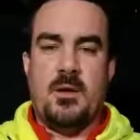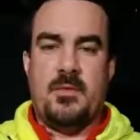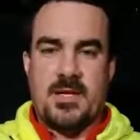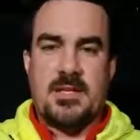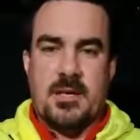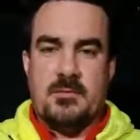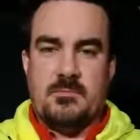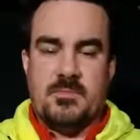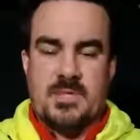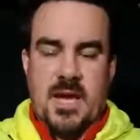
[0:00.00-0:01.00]
That's it.
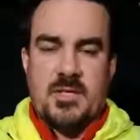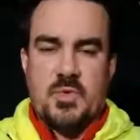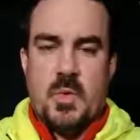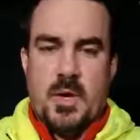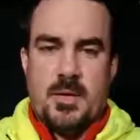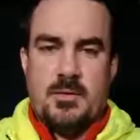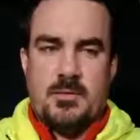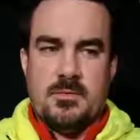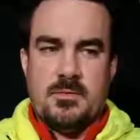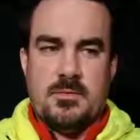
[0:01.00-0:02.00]
That's what
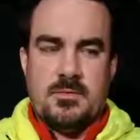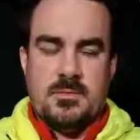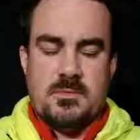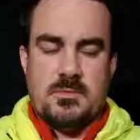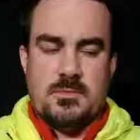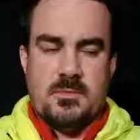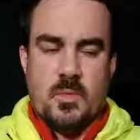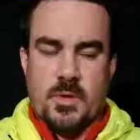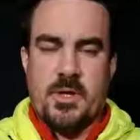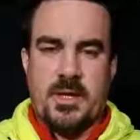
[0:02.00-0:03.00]

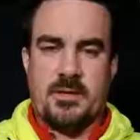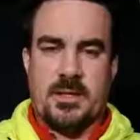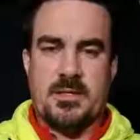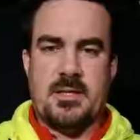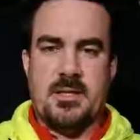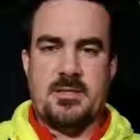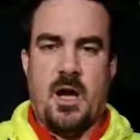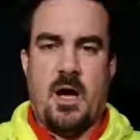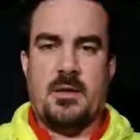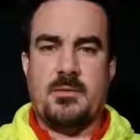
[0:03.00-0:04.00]
wearing a kilt is and is
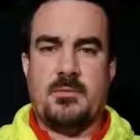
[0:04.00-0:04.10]
not.